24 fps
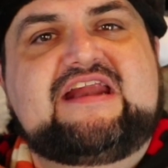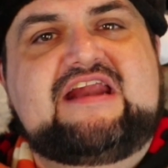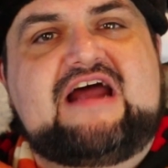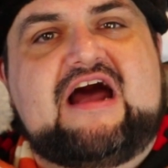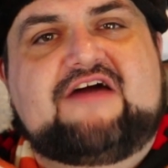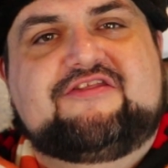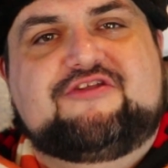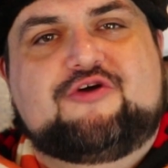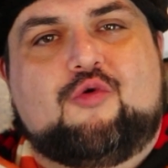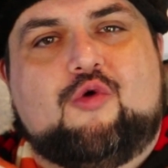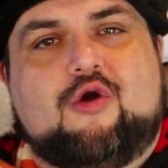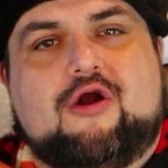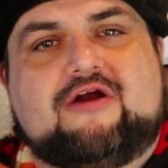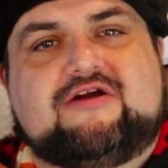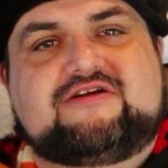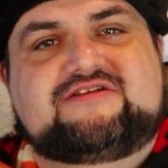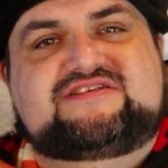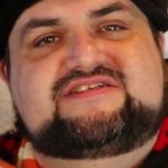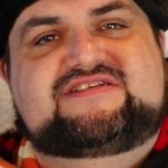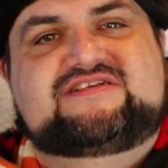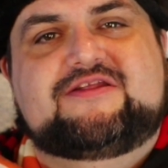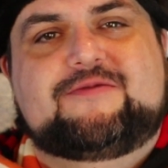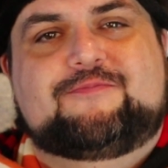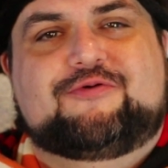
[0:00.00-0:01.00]
In other
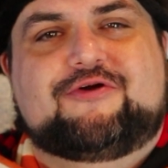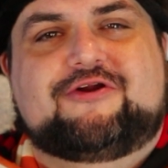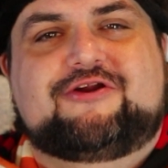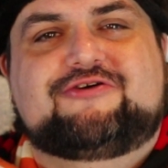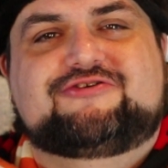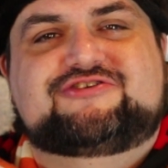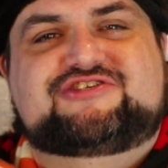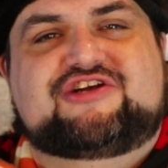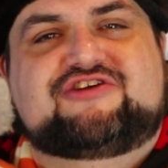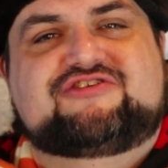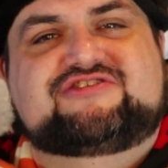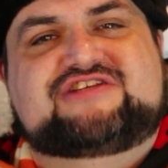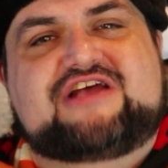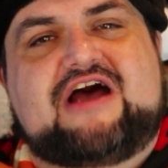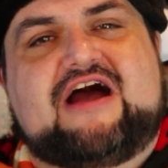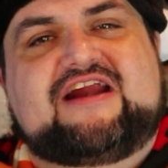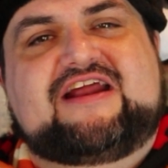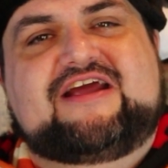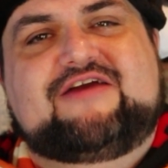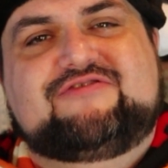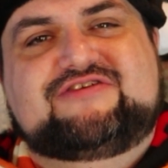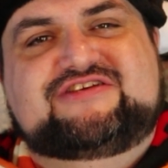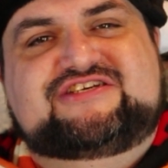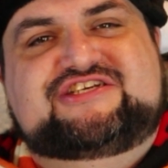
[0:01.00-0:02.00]
words, the producers
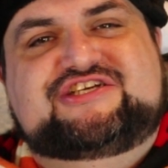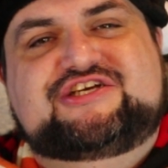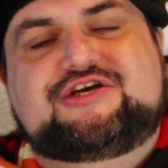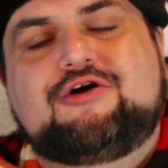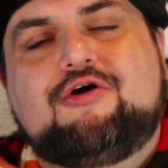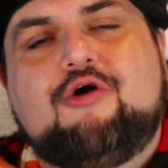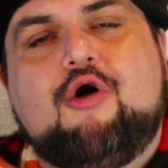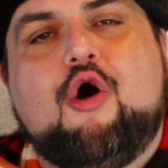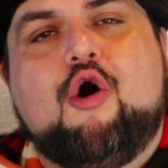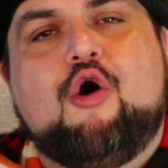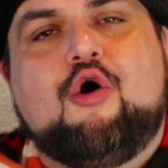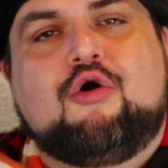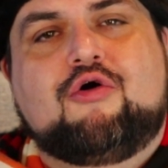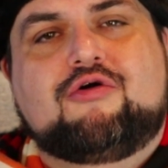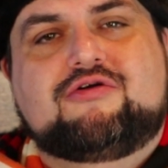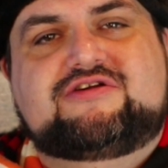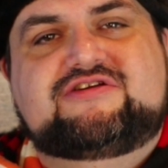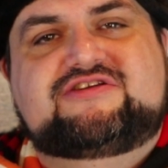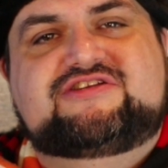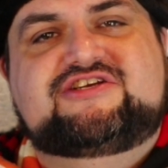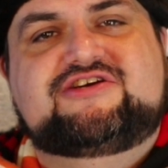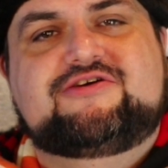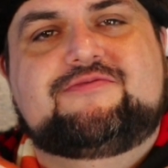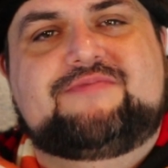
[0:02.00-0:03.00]
thought he was too
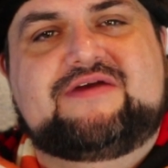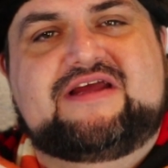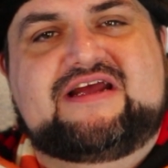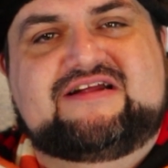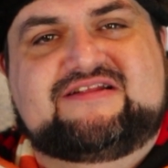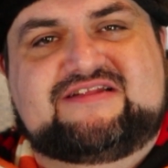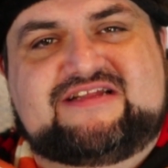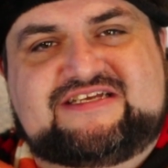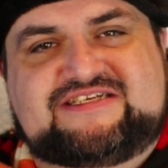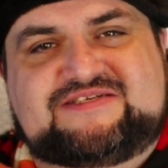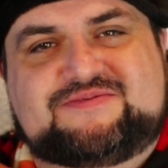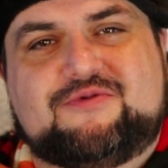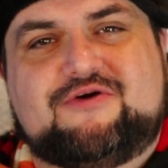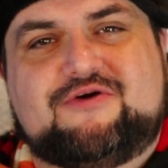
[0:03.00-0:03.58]
old to be in this